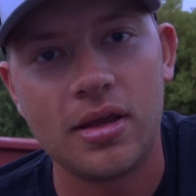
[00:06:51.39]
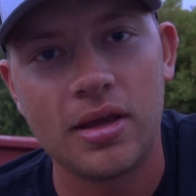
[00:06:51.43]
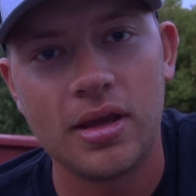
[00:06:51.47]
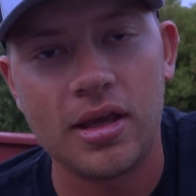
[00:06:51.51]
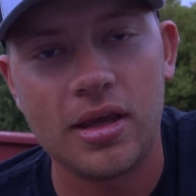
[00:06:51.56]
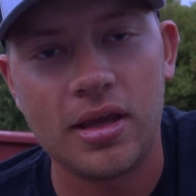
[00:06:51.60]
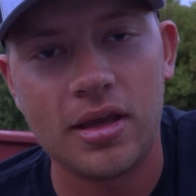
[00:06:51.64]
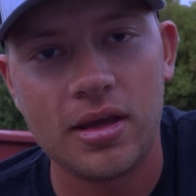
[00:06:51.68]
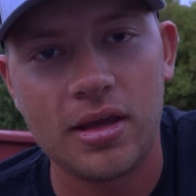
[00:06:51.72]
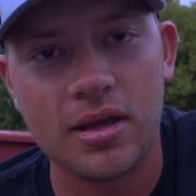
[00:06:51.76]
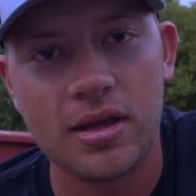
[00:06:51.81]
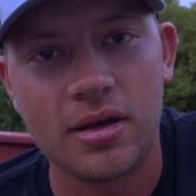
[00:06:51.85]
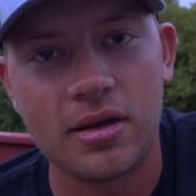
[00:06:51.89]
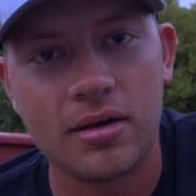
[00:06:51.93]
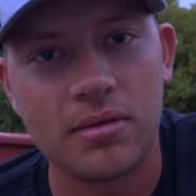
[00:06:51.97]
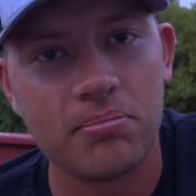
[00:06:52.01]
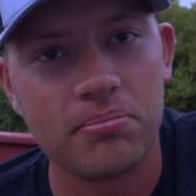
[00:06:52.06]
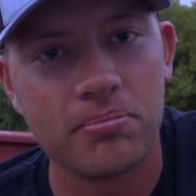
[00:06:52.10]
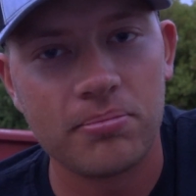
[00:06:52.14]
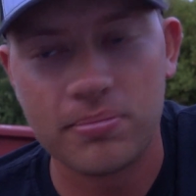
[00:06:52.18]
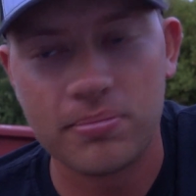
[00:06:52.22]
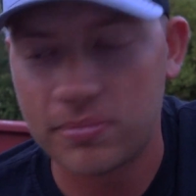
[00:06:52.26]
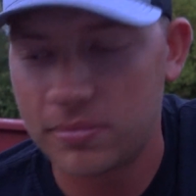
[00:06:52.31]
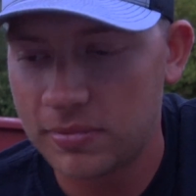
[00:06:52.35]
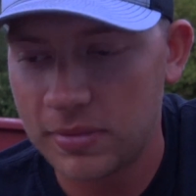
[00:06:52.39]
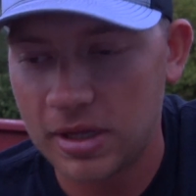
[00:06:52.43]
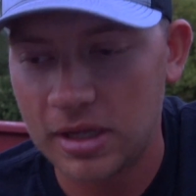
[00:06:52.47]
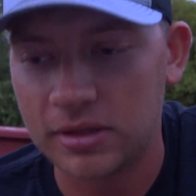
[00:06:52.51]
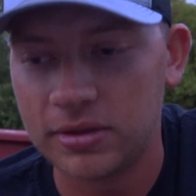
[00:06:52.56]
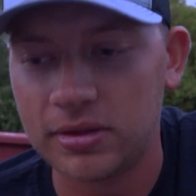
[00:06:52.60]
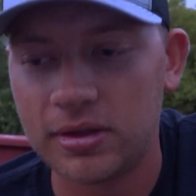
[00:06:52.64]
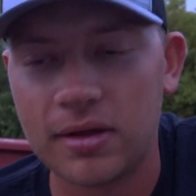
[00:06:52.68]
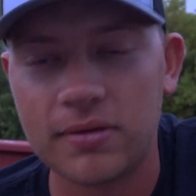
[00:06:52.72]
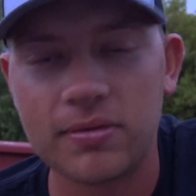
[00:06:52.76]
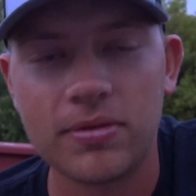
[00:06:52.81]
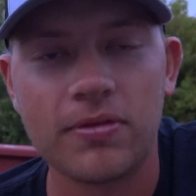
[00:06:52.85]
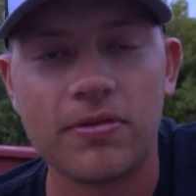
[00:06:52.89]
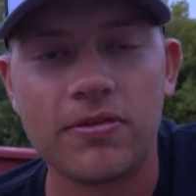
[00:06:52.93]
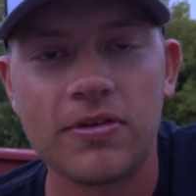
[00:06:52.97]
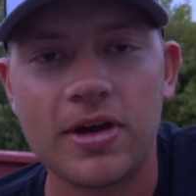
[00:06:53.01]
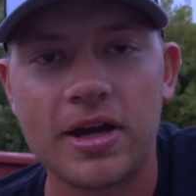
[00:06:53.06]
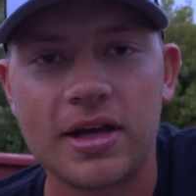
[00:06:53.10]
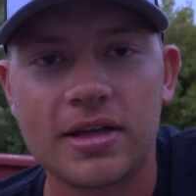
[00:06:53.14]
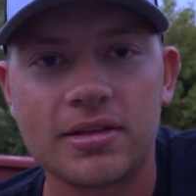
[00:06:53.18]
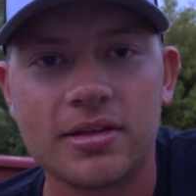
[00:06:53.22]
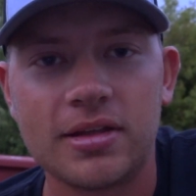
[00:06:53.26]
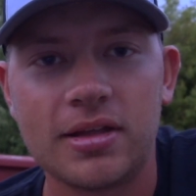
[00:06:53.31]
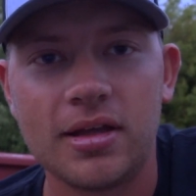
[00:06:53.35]
And I love the
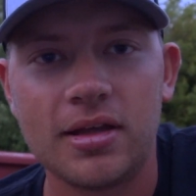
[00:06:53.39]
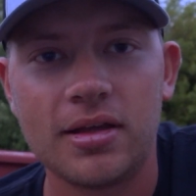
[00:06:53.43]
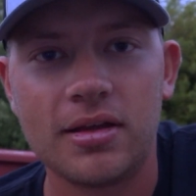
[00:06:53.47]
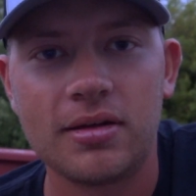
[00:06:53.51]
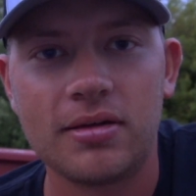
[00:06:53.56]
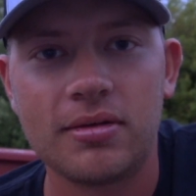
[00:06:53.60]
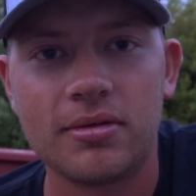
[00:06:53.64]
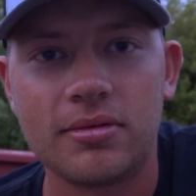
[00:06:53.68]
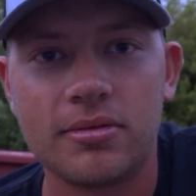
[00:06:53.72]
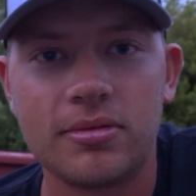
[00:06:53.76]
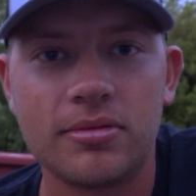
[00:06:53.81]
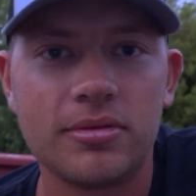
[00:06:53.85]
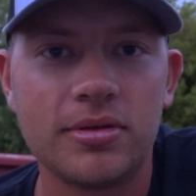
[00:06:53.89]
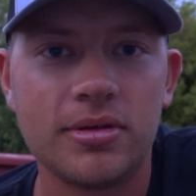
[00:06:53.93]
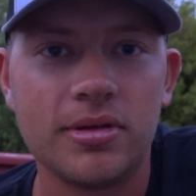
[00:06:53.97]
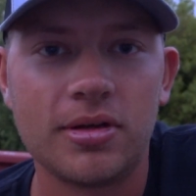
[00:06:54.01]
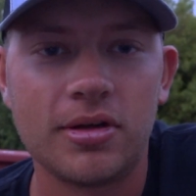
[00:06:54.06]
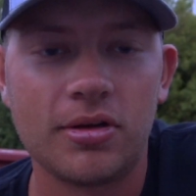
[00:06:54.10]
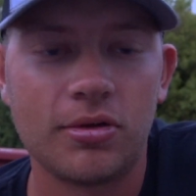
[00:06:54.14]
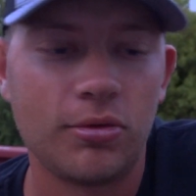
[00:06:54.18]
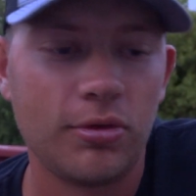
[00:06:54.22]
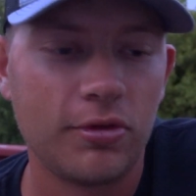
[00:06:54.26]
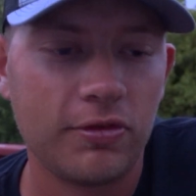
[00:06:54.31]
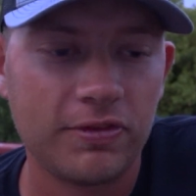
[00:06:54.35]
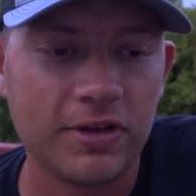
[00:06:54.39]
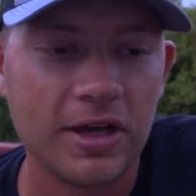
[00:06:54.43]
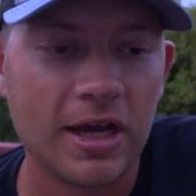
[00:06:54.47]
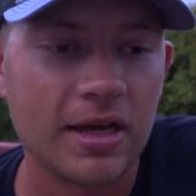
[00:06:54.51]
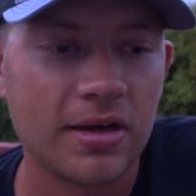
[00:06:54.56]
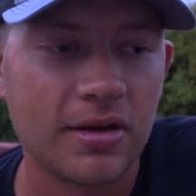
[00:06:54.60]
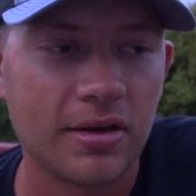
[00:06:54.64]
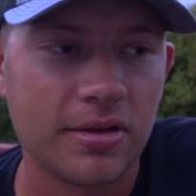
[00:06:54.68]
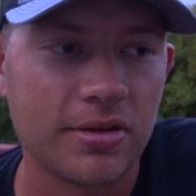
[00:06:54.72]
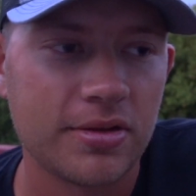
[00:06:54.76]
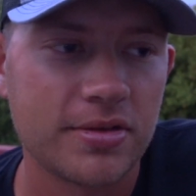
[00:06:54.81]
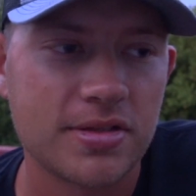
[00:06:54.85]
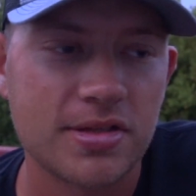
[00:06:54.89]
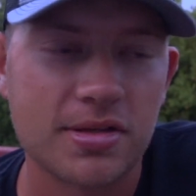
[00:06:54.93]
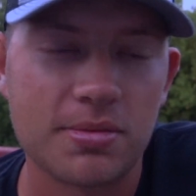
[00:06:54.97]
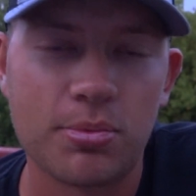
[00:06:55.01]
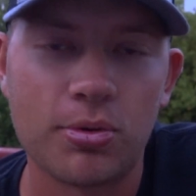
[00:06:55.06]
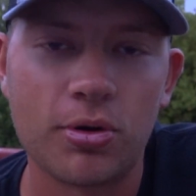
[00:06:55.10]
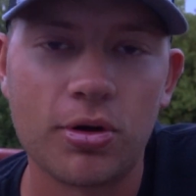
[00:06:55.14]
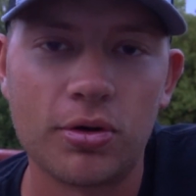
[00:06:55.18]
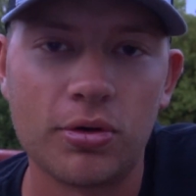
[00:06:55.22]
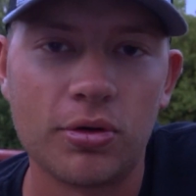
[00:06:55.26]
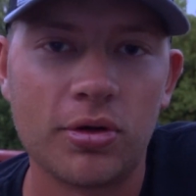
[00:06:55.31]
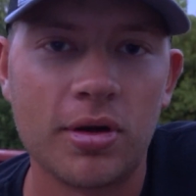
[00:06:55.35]
fact that, you know, we've gotten all the
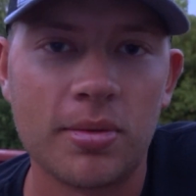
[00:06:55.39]
support.